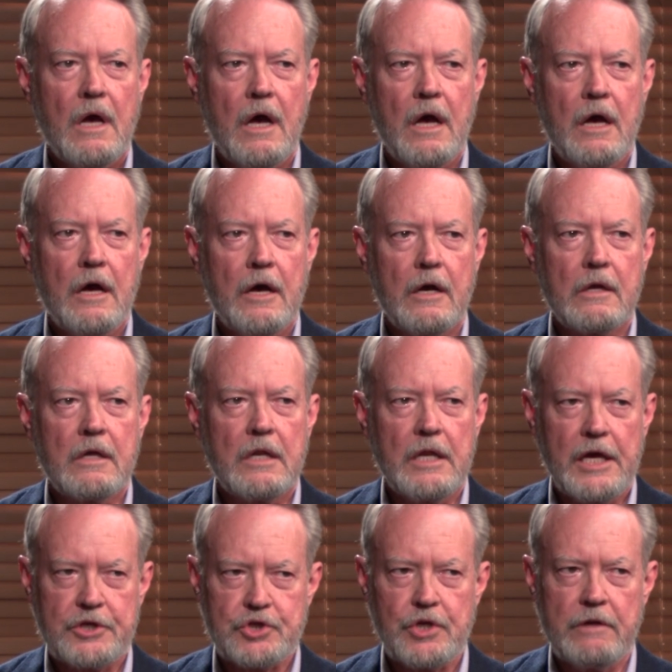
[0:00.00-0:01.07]

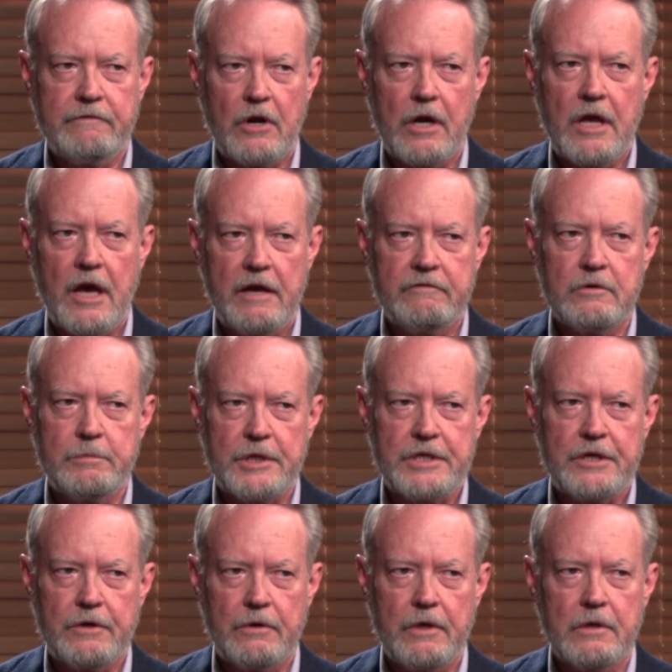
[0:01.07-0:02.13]
collection of archival
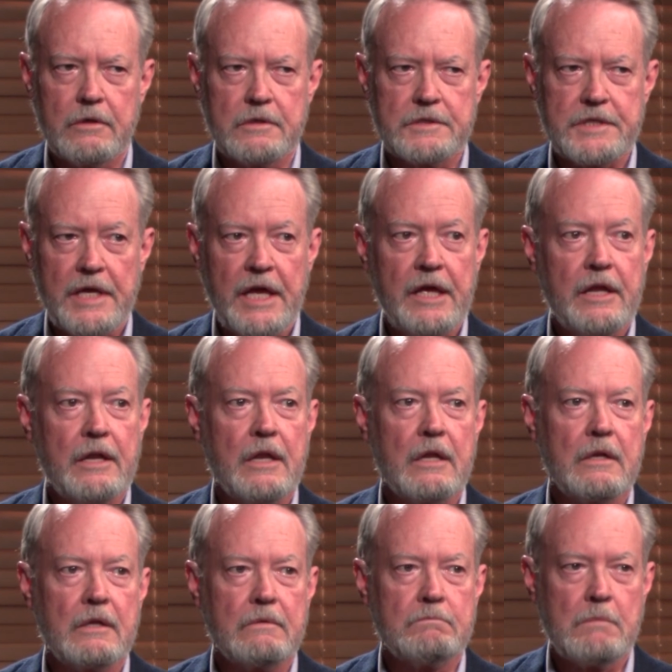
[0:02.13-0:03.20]
materials
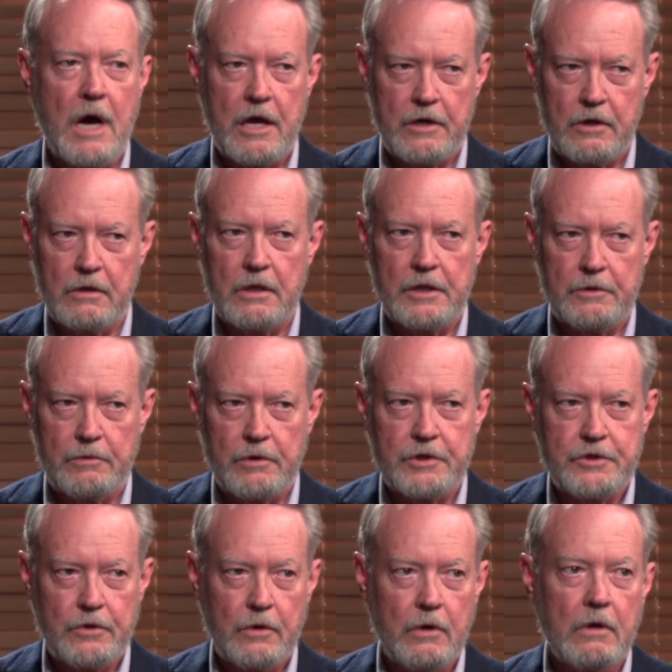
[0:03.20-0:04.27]
in modern
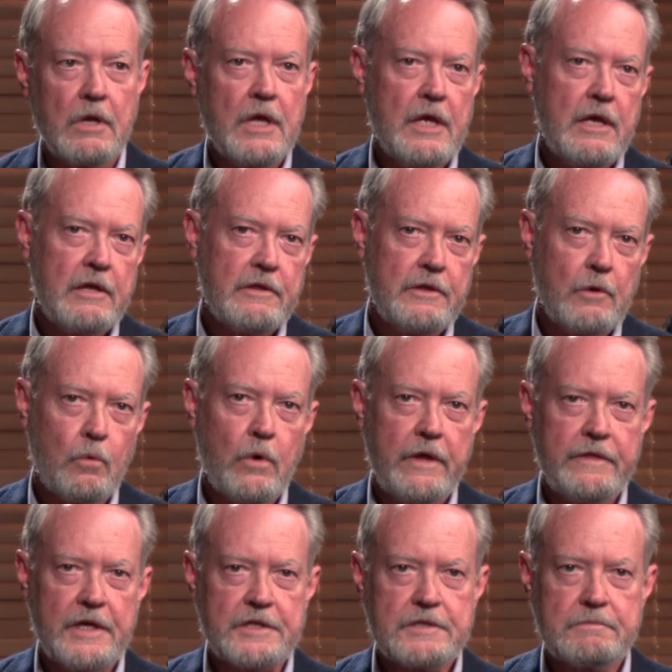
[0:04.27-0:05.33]
literature. The
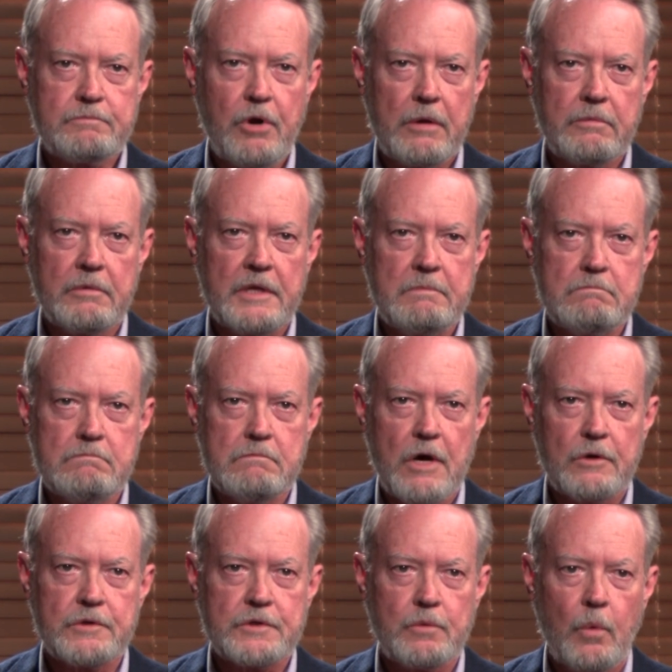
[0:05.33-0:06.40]
one that's probably
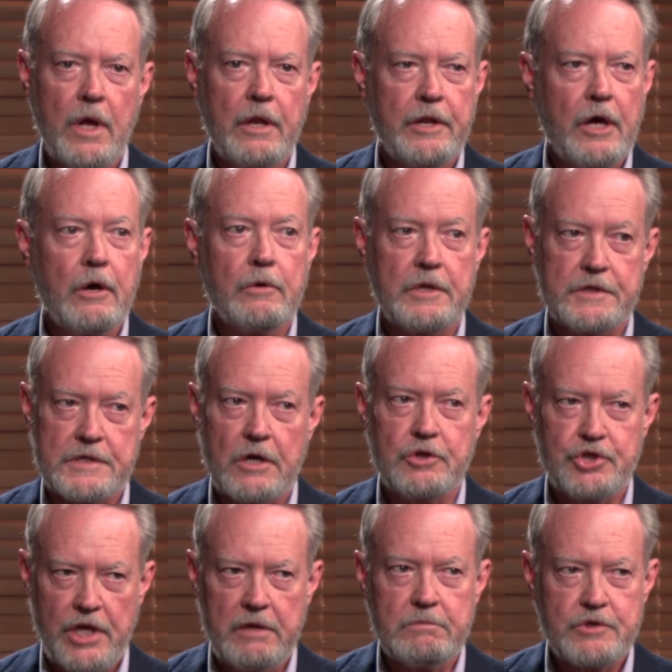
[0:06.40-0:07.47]
most well known is our
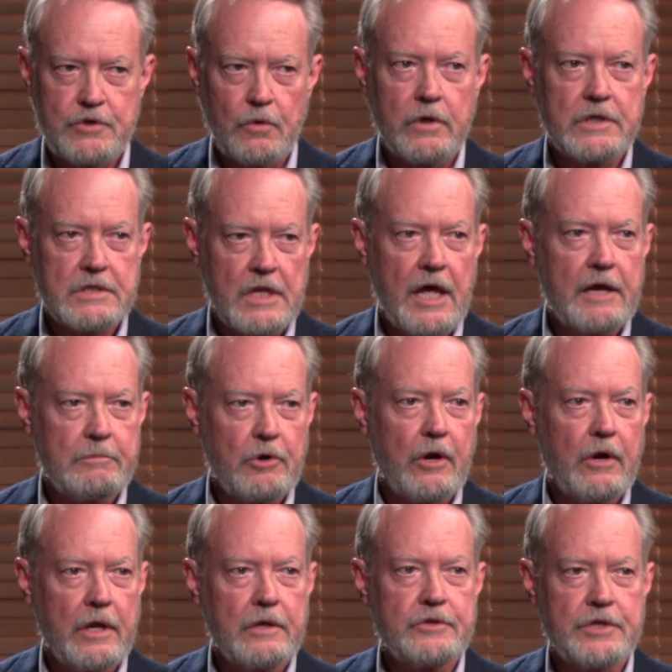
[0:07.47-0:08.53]
James Joyce
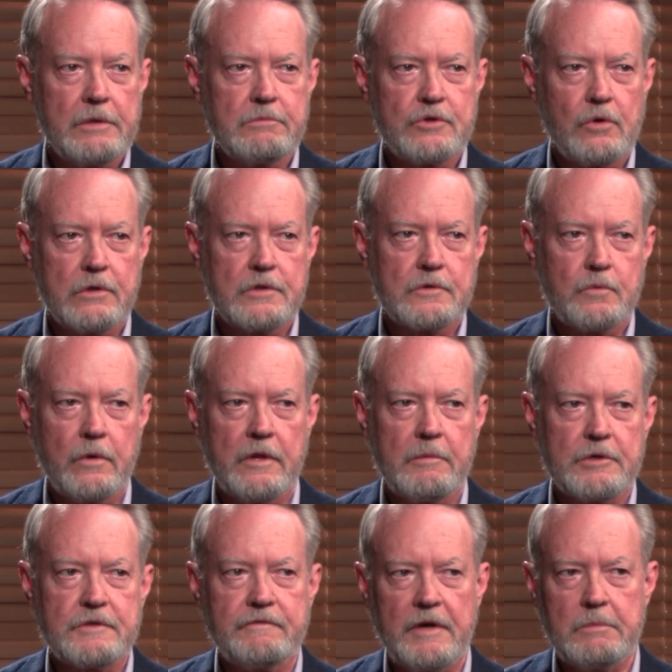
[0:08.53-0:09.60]
Library. James Joyce is one of the
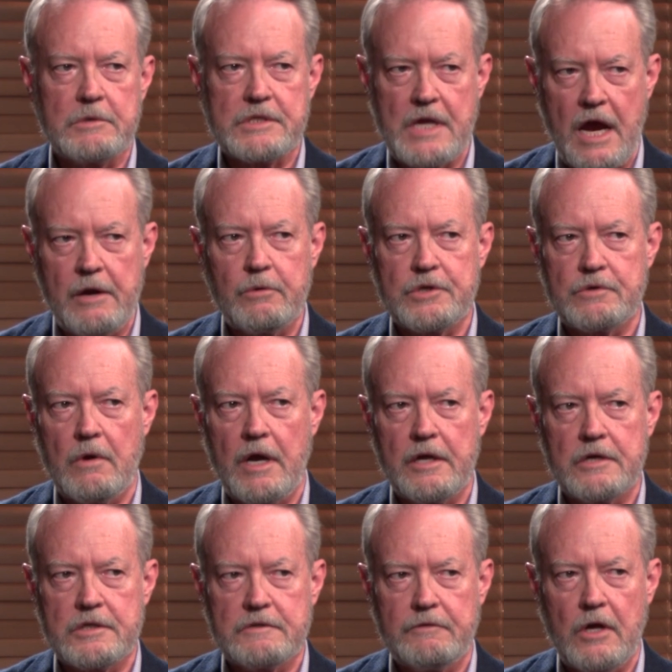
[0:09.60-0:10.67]
most famous Irish
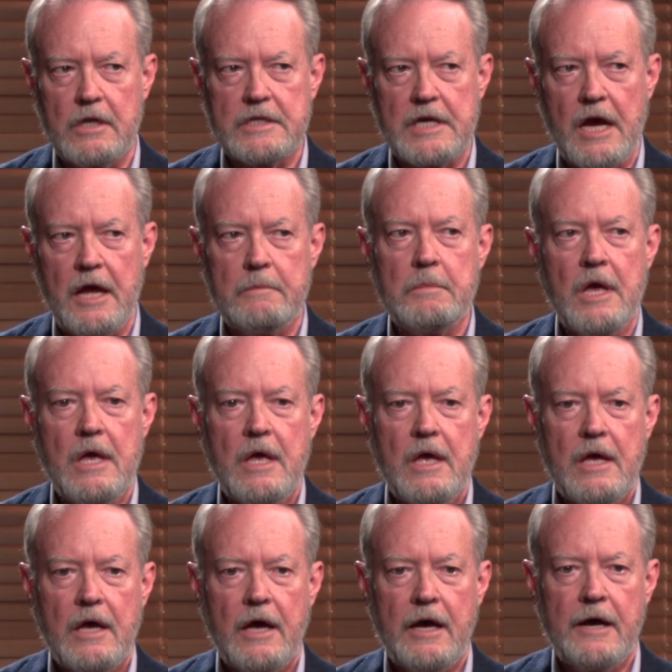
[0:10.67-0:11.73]
writers of all time.
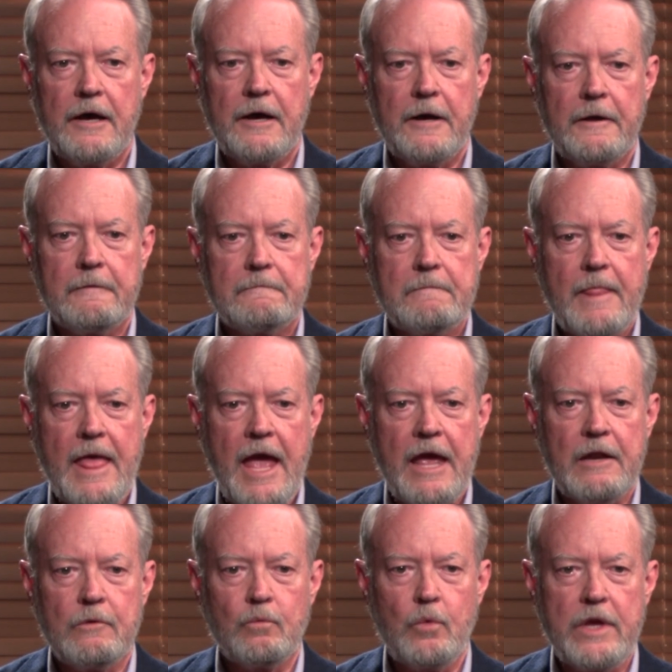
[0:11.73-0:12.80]

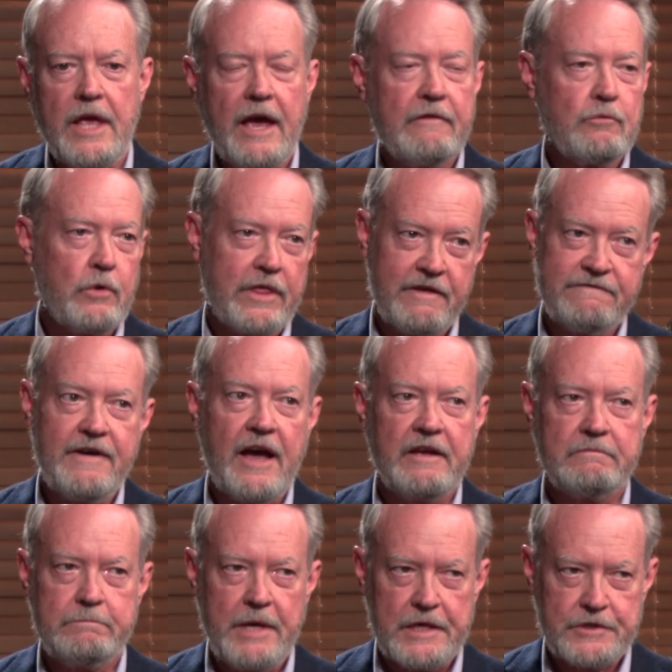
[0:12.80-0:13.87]
And we have one of the
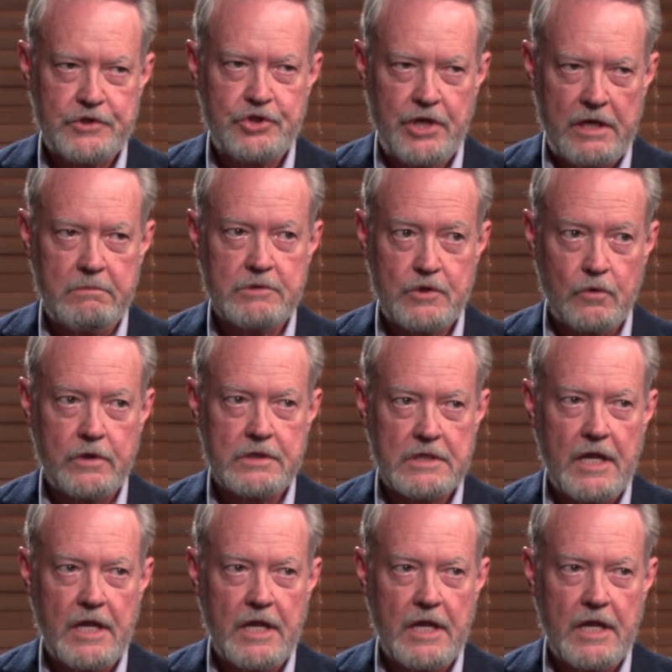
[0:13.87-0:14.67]
five best James Joyce